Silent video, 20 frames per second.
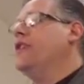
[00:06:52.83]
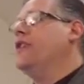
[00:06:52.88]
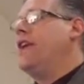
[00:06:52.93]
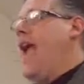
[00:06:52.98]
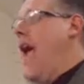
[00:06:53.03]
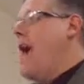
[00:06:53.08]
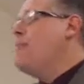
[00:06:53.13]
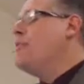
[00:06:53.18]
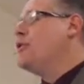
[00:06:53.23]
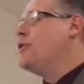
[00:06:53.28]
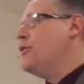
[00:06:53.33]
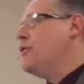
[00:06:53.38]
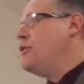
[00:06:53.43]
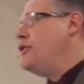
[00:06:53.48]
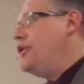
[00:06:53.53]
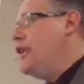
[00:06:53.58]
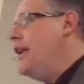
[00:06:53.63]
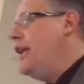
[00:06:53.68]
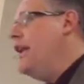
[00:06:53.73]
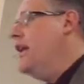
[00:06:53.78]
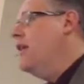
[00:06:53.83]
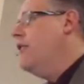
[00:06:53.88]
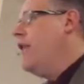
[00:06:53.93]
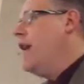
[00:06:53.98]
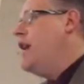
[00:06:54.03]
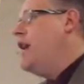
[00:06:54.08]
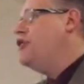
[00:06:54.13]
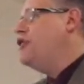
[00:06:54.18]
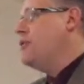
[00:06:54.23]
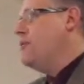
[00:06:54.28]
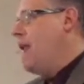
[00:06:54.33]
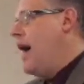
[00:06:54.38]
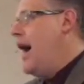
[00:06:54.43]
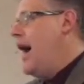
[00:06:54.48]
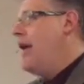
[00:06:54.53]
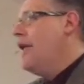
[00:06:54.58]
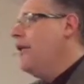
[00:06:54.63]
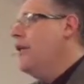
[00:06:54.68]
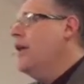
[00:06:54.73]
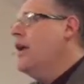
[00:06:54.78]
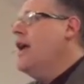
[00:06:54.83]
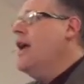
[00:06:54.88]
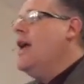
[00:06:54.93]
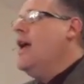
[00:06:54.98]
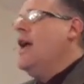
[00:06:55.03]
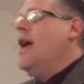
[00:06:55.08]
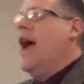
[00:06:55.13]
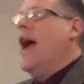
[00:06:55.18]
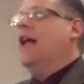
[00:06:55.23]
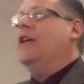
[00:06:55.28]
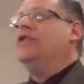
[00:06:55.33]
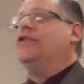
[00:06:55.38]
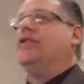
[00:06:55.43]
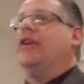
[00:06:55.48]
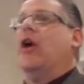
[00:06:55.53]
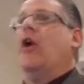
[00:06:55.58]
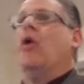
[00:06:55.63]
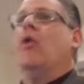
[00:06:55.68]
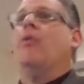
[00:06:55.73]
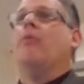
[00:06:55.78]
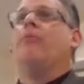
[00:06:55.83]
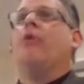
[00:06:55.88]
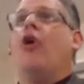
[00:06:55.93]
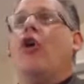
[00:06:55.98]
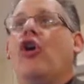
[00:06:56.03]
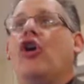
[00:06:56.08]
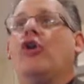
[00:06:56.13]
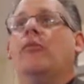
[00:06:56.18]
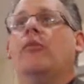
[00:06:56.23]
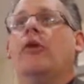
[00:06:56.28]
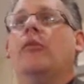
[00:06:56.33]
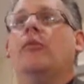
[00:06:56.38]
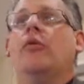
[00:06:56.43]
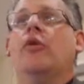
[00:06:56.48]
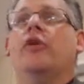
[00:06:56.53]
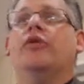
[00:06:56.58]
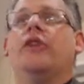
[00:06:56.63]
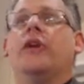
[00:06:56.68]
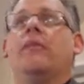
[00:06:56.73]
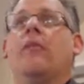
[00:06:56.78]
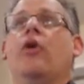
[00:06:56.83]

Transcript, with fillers: the capital city of Asia Minor, and so Pergamum was a